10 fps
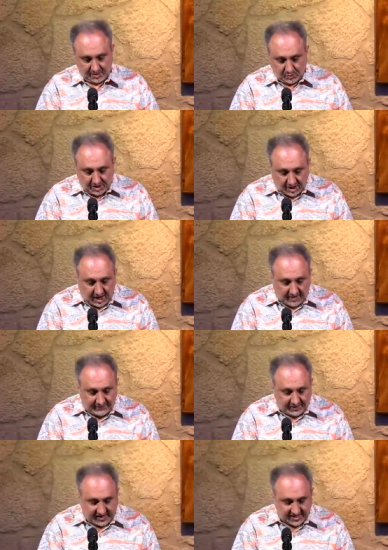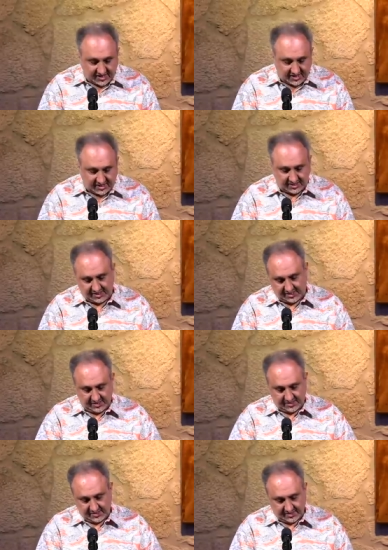there were conflicts
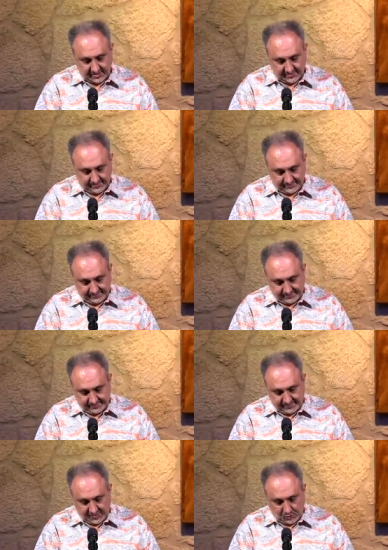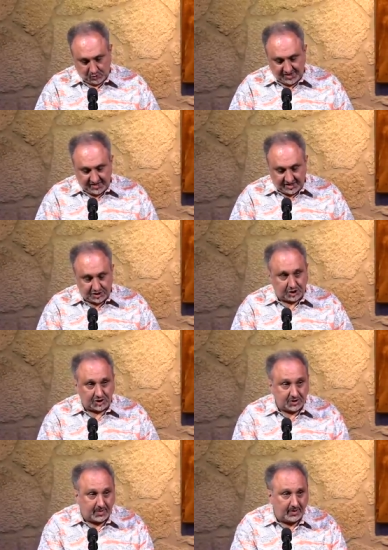within the
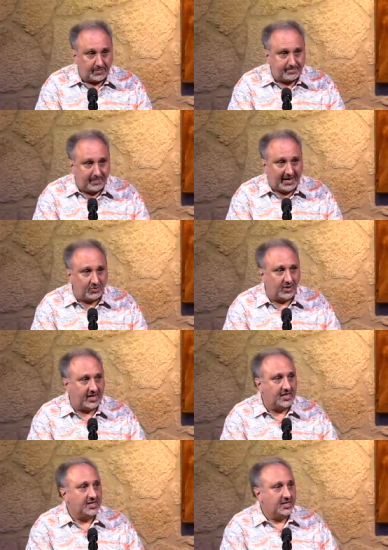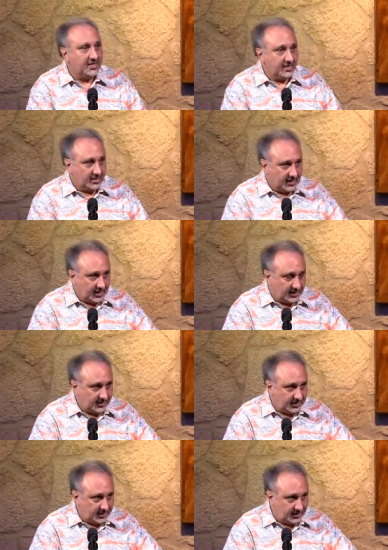church. Uh, by the way, uh,
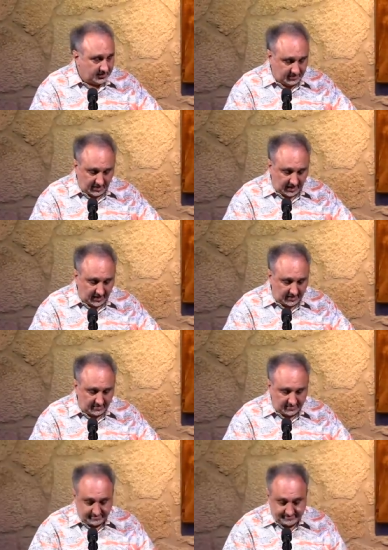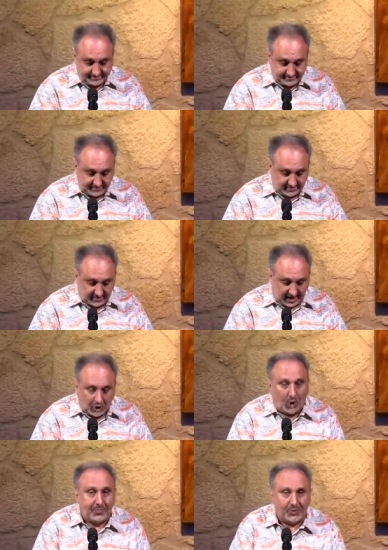I,
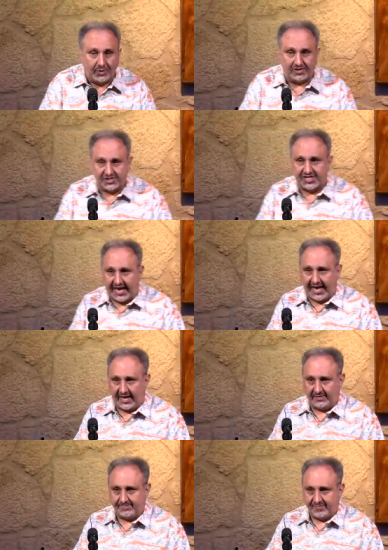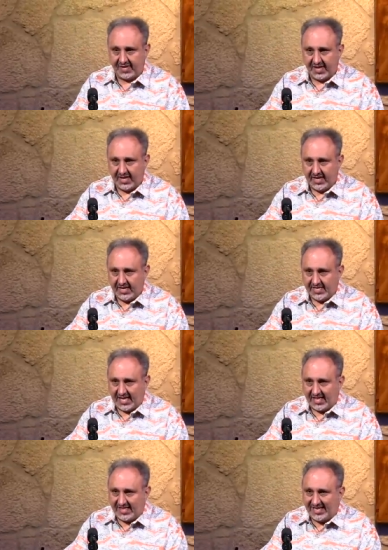I hope you understand
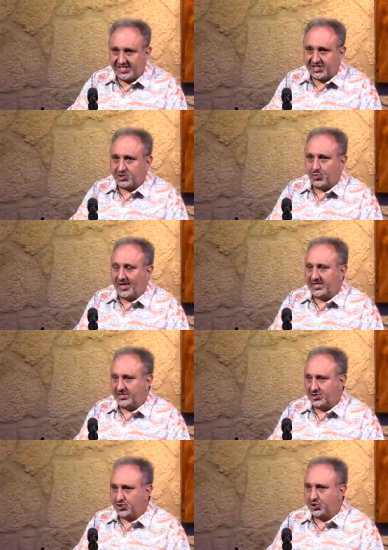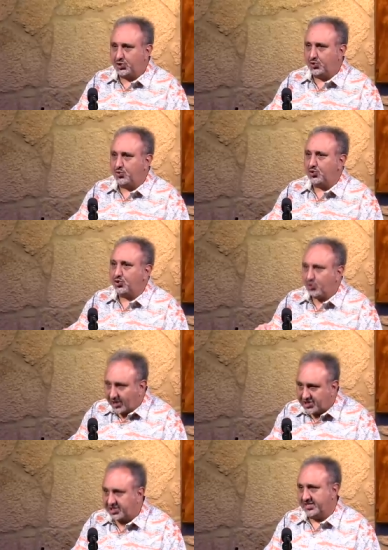that this is written to
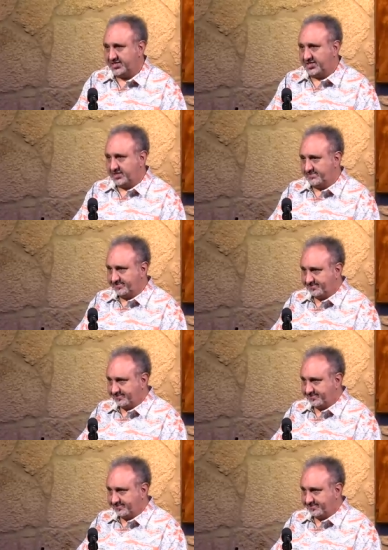Christians,